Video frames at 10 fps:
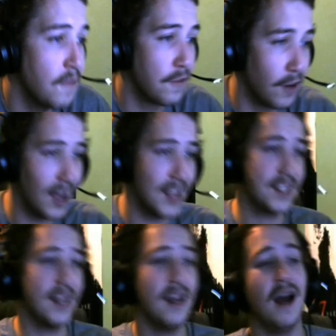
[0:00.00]

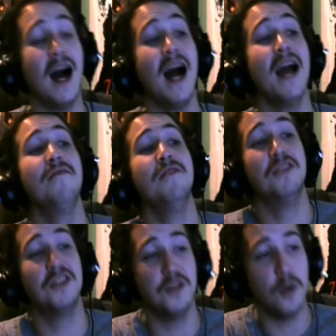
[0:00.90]
Frost. Eye of the
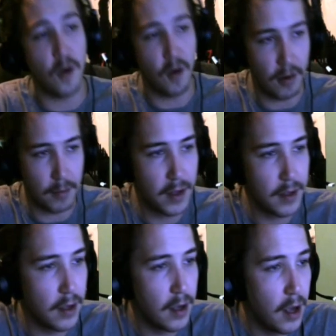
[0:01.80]
Storm.
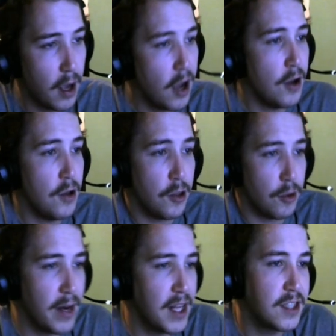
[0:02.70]

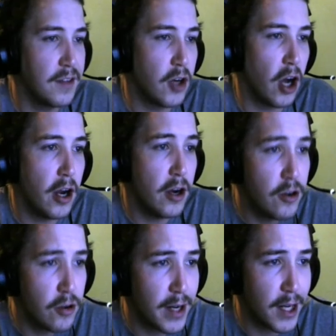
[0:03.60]
The radius of your
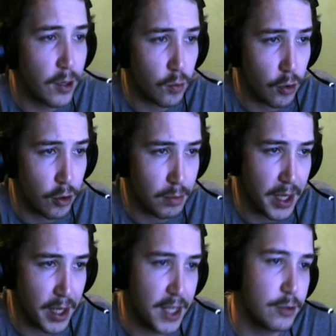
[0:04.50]
Hundering Rune
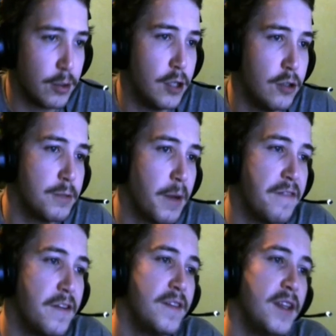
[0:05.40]
Blade is reduced by
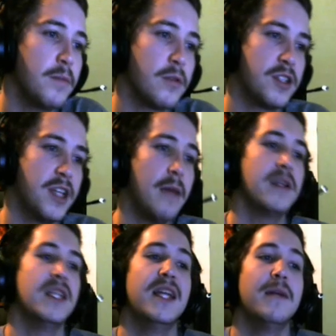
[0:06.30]
15%,
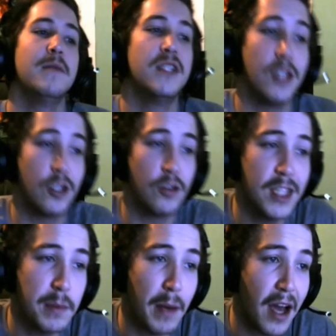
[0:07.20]
but the damage is
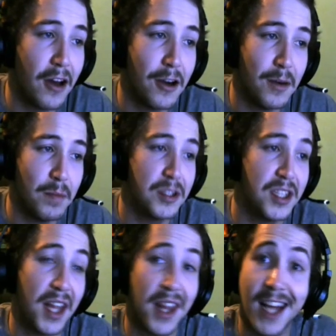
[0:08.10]
increased by
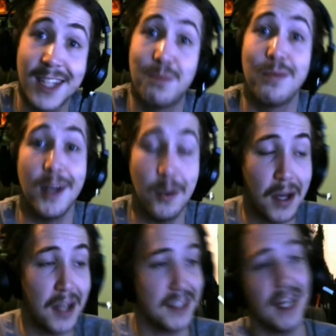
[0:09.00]
100%. That's pretty
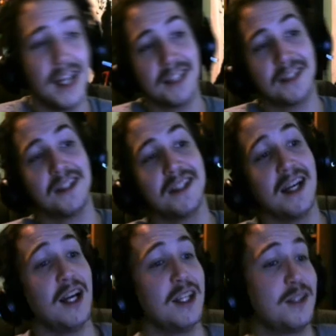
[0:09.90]
wild, guys.
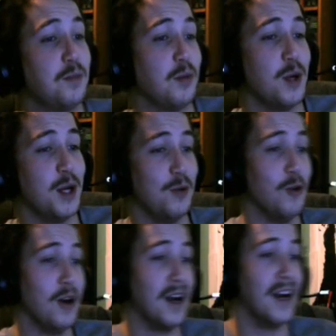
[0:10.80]
That's pretty
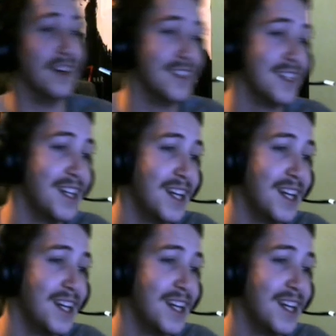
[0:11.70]
wild.